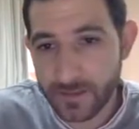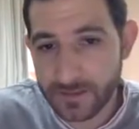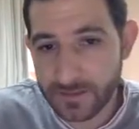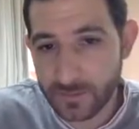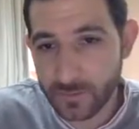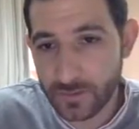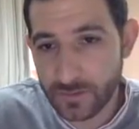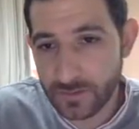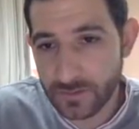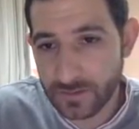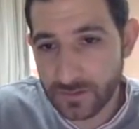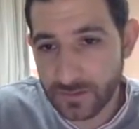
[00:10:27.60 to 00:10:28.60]
It's
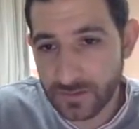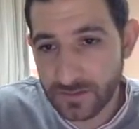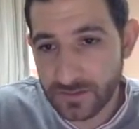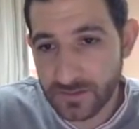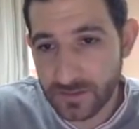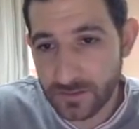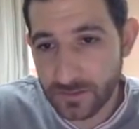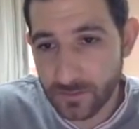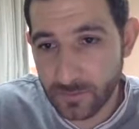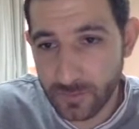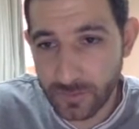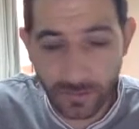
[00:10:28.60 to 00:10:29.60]
1, 0,
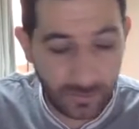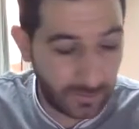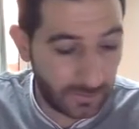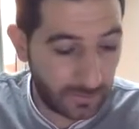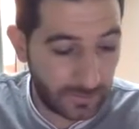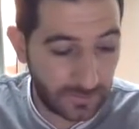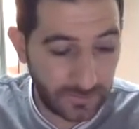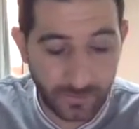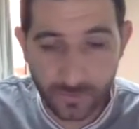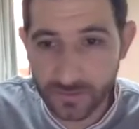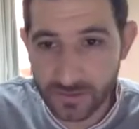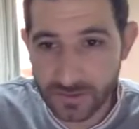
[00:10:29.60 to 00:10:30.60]
1,
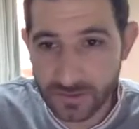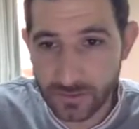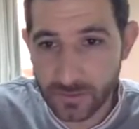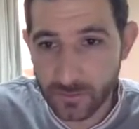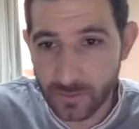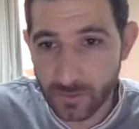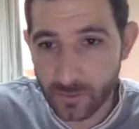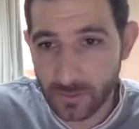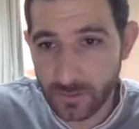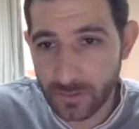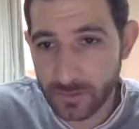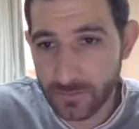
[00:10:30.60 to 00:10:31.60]
0, 1,
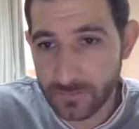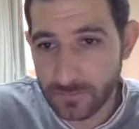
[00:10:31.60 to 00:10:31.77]
1,